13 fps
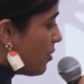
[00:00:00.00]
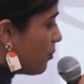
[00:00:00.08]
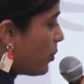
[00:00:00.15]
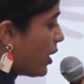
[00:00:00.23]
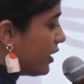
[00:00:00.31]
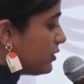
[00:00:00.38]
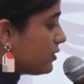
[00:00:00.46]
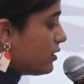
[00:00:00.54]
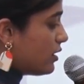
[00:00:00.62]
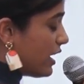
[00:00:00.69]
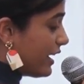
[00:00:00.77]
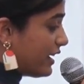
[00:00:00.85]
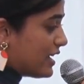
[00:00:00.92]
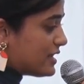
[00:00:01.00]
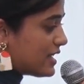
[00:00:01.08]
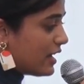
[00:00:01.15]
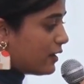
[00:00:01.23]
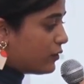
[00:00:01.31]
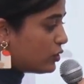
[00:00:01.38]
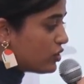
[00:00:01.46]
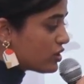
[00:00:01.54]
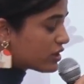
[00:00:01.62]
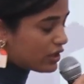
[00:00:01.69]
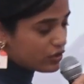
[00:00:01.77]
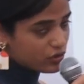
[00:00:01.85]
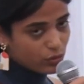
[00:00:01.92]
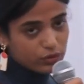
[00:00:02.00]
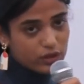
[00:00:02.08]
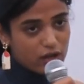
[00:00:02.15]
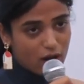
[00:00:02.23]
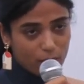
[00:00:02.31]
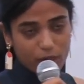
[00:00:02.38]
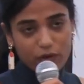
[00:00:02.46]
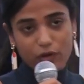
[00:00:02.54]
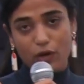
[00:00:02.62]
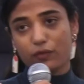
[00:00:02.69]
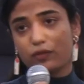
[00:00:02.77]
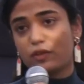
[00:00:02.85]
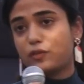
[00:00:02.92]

but like I said, if you just control the number of the